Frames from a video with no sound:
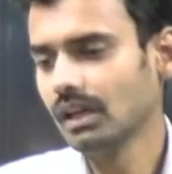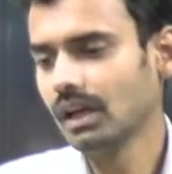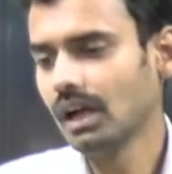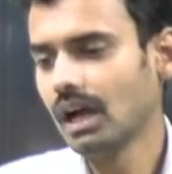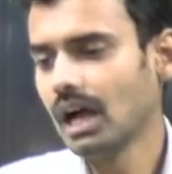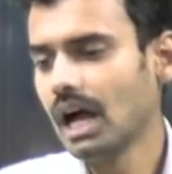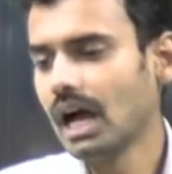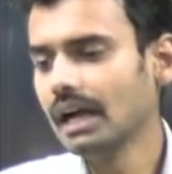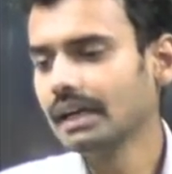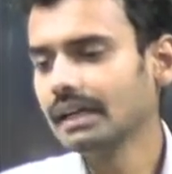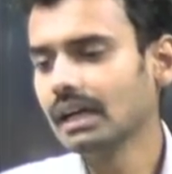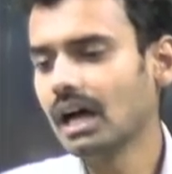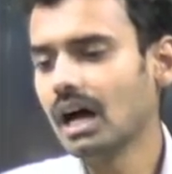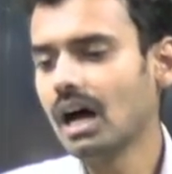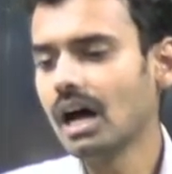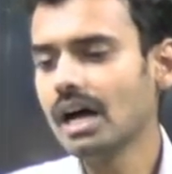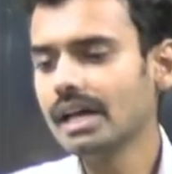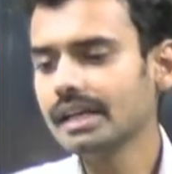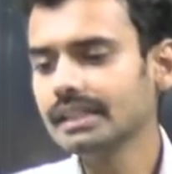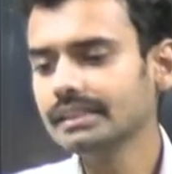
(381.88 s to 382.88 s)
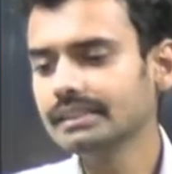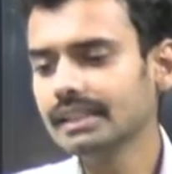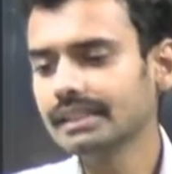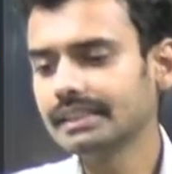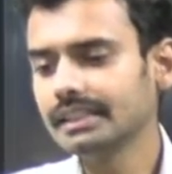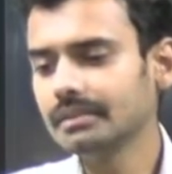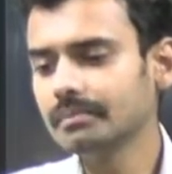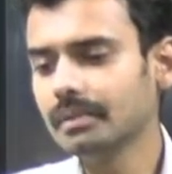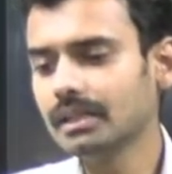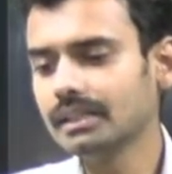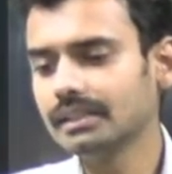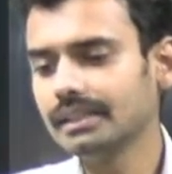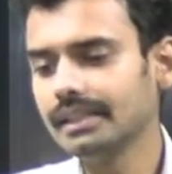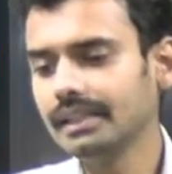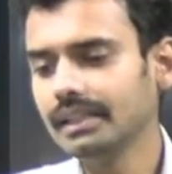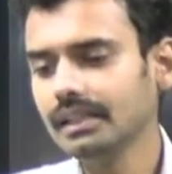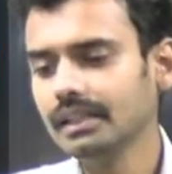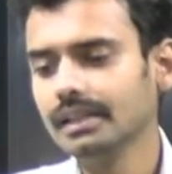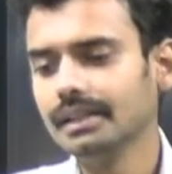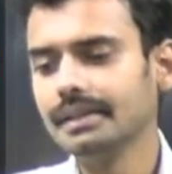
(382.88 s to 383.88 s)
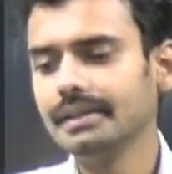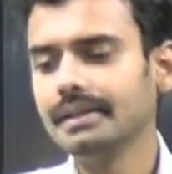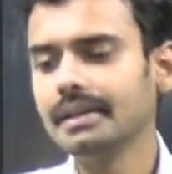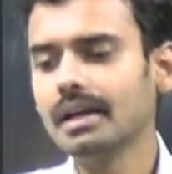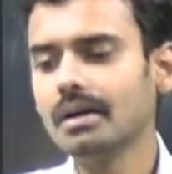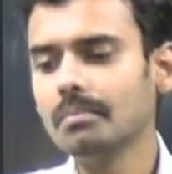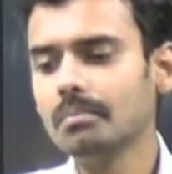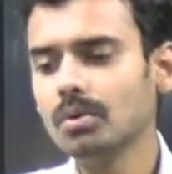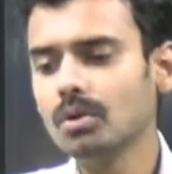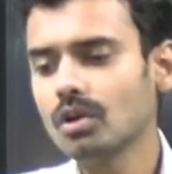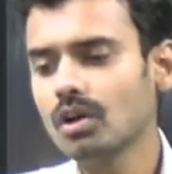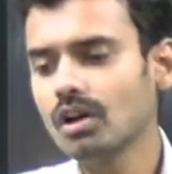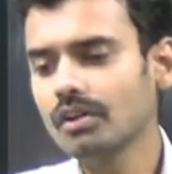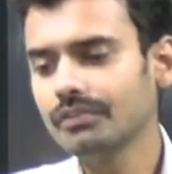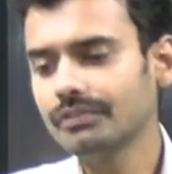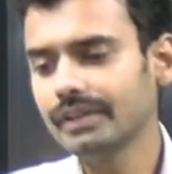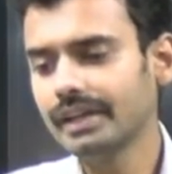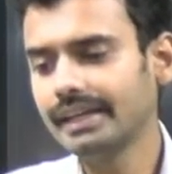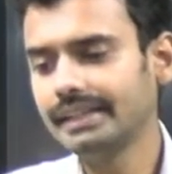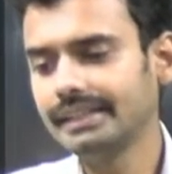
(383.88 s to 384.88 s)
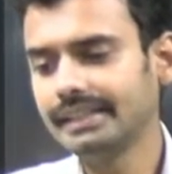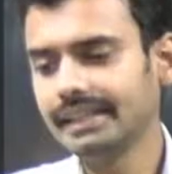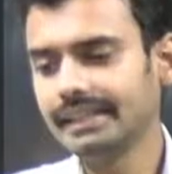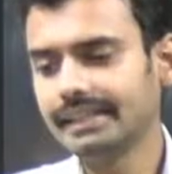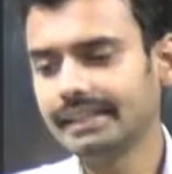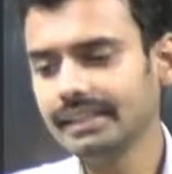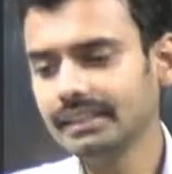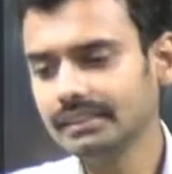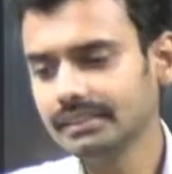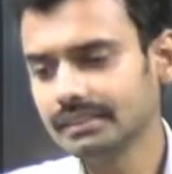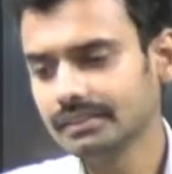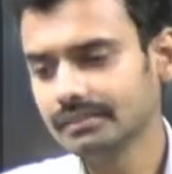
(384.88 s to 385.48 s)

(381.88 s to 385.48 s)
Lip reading: and r is nothing but the number of entities